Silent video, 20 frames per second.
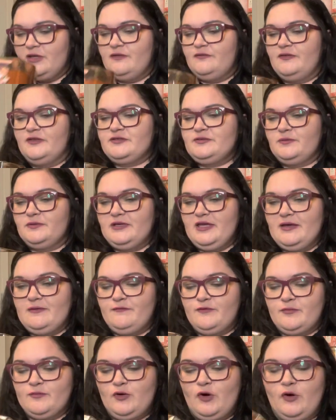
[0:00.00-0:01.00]
This one came
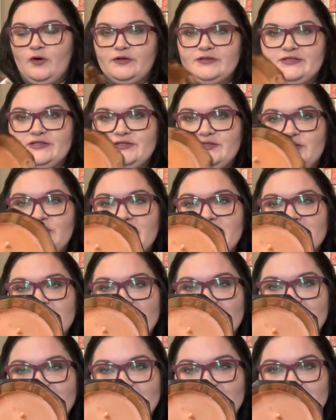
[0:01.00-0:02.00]
from Kohl's. As you can see,
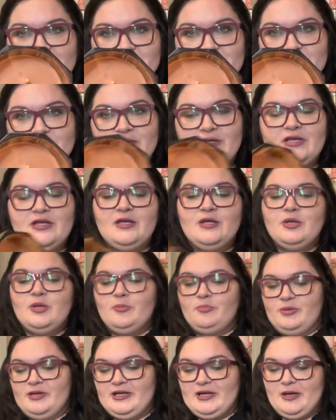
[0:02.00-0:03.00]
it's a little
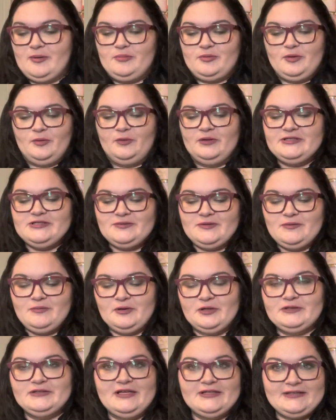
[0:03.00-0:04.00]
beat up, but once we
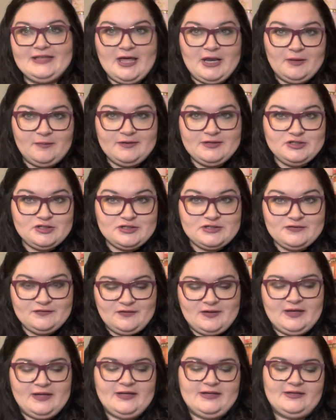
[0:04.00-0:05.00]
burn that, that'll be just
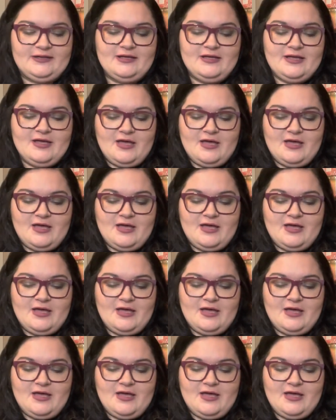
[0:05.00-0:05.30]
fine.